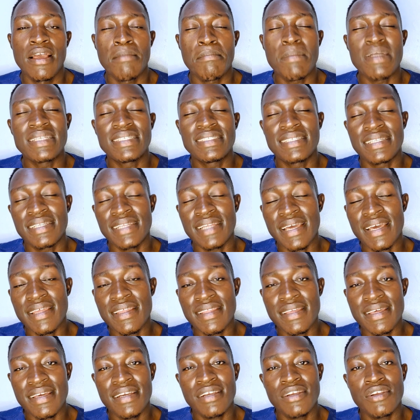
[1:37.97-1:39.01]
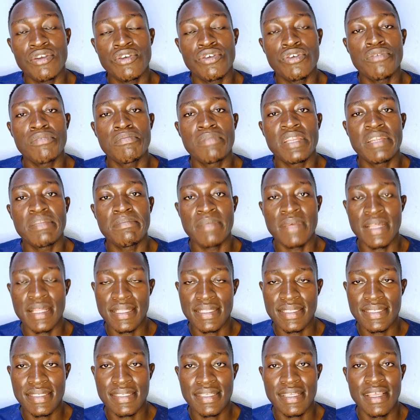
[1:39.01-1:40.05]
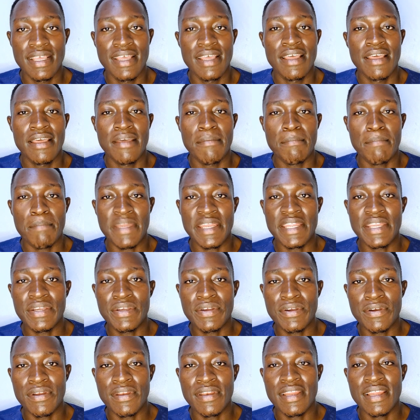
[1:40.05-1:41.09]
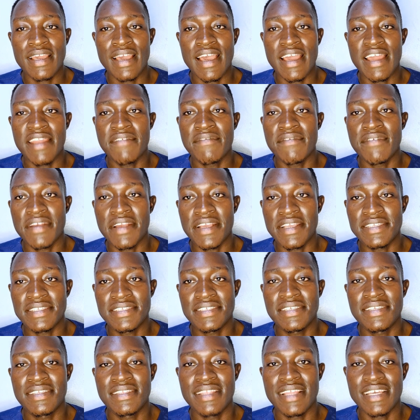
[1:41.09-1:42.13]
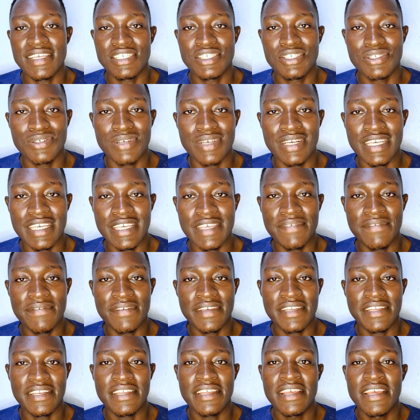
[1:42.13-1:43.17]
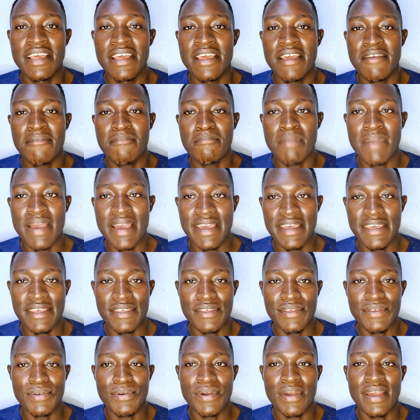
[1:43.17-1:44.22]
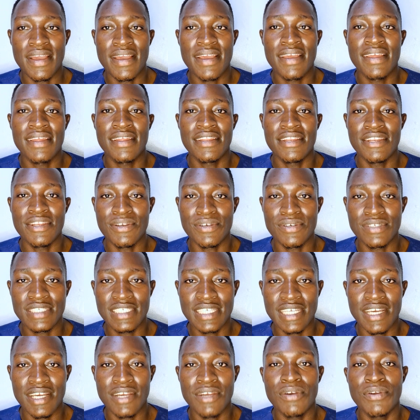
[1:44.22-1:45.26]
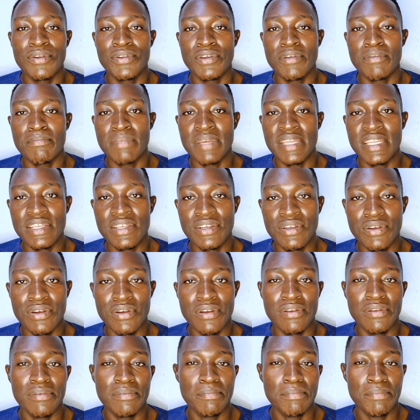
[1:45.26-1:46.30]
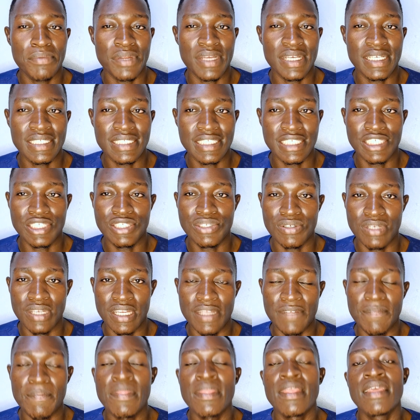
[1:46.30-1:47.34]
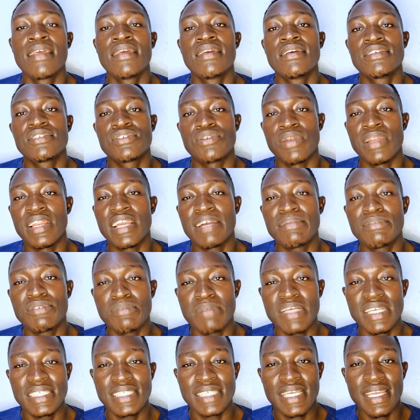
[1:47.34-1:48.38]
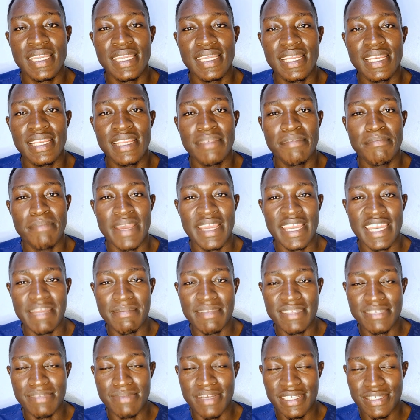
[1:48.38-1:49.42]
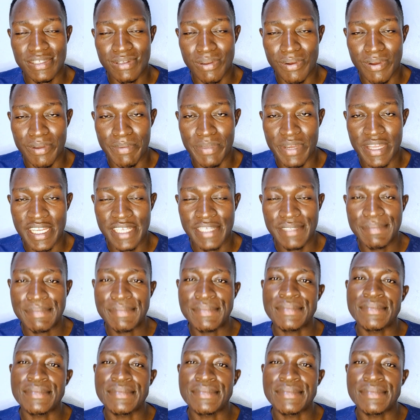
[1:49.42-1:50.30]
but rather complements medical advice that you are given by your doctor or your medical practitioner. So welcome to my channel. My name is Maxwell Wabwire.